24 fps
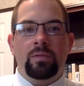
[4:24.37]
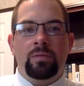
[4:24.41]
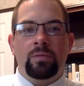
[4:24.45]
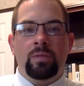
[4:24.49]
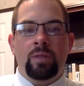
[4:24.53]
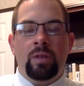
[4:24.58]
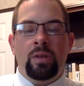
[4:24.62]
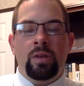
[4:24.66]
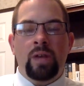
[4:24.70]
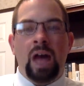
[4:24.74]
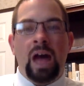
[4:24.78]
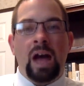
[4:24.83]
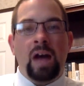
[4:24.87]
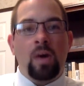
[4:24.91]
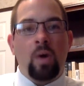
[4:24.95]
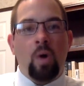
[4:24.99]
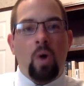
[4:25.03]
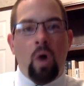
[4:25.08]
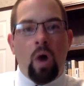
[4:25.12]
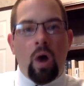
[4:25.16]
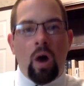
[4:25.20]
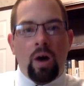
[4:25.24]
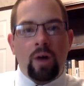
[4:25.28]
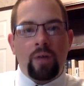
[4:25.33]
knock
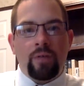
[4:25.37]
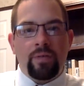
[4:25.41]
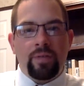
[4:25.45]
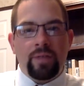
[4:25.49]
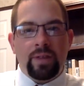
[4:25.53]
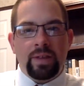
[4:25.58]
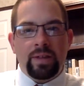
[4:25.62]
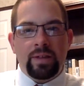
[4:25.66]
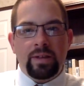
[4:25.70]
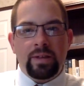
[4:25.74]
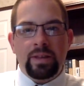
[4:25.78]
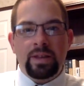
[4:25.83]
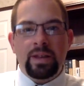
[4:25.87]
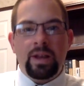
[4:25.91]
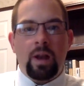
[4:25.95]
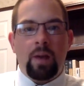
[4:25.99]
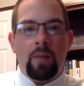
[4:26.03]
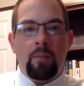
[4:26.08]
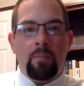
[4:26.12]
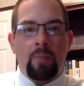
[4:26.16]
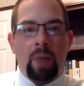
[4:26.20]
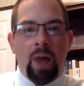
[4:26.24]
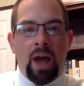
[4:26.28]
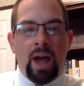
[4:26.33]
off in our
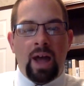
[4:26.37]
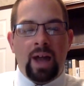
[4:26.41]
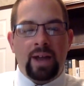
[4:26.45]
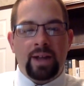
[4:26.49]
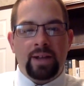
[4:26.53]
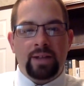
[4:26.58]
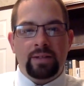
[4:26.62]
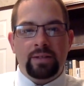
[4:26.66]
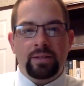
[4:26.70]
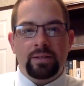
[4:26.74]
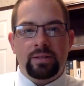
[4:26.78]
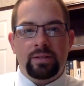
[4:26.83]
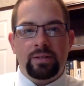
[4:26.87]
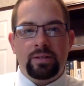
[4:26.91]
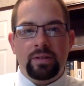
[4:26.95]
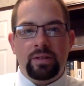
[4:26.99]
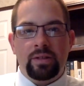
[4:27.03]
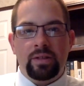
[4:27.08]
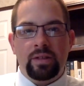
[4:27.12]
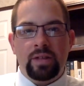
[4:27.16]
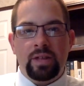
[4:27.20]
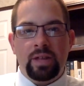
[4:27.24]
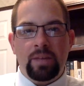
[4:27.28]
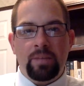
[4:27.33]
minds
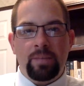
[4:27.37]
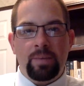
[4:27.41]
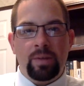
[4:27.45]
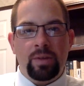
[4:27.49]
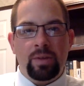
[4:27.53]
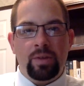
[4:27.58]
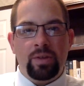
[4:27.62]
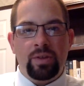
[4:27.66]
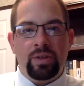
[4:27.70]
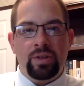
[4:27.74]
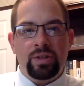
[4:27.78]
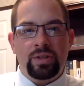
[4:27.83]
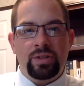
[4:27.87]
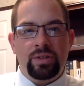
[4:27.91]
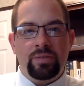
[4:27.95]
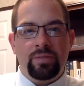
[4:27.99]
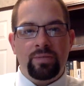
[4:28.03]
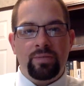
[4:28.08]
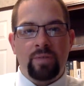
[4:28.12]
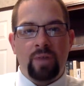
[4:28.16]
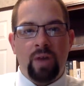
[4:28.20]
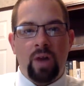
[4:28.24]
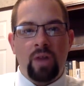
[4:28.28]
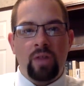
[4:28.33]
the abilities of
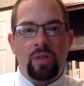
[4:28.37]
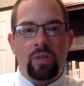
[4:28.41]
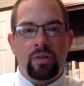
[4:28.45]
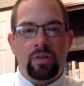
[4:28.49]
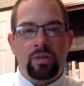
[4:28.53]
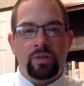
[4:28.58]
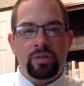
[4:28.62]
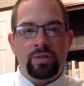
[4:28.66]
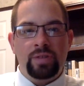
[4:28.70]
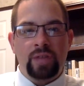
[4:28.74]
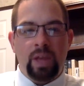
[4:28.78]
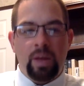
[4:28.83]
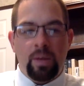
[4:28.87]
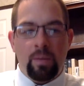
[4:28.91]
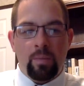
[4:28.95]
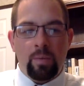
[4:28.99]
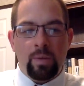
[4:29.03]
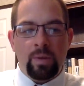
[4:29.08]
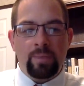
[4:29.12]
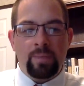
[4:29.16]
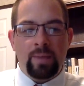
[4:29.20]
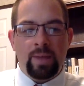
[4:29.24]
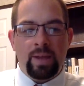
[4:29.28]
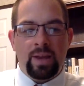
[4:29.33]
others that
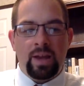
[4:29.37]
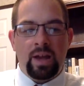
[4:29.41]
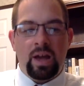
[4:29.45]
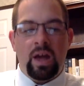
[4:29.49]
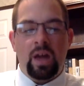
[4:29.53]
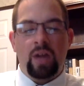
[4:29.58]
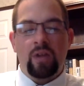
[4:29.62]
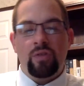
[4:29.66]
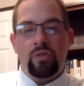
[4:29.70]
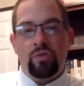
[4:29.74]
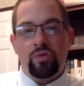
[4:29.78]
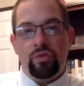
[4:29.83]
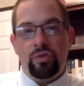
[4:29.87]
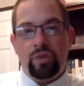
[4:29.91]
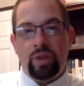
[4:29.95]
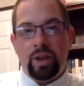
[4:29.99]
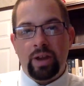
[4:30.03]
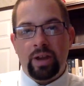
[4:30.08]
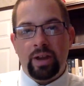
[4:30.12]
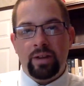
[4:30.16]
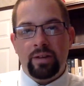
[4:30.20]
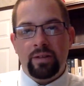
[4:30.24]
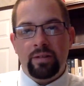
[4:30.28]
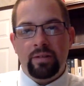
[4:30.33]
we may not
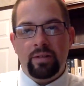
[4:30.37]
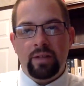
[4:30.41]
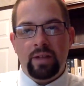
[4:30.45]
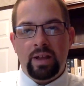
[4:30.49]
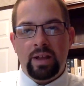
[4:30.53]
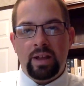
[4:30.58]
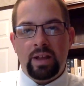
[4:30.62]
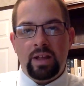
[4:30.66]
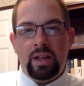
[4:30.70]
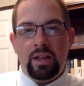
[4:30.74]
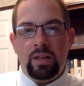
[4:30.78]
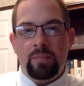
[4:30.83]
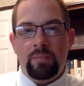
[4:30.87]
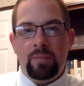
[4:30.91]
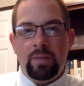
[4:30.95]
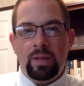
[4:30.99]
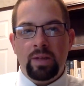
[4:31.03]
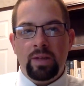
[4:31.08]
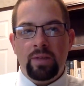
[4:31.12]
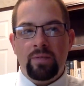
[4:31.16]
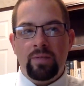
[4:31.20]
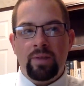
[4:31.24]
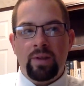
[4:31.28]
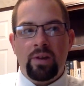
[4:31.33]
understand, and it can
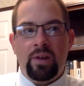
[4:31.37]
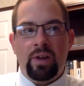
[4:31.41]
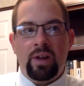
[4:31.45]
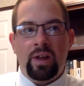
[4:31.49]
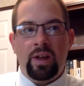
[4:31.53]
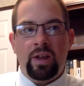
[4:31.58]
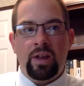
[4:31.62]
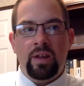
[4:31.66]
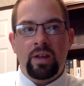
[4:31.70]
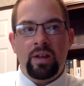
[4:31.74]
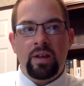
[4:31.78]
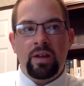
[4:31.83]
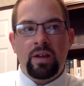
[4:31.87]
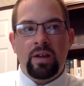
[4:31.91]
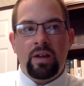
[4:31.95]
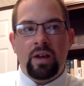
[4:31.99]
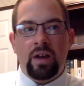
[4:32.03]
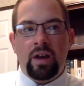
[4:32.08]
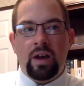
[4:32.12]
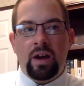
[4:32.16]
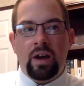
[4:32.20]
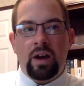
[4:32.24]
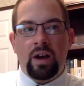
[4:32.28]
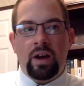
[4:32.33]
be very
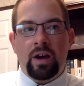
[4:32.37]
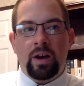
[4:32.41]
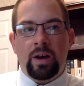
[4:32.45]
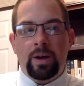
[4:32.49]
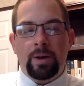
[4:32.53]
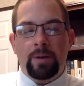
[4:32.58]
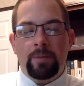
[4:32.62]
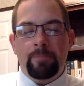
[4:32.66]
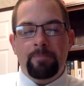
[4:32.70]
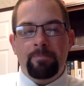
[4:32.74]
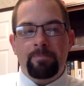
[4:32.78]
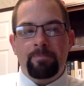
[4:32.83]
uh,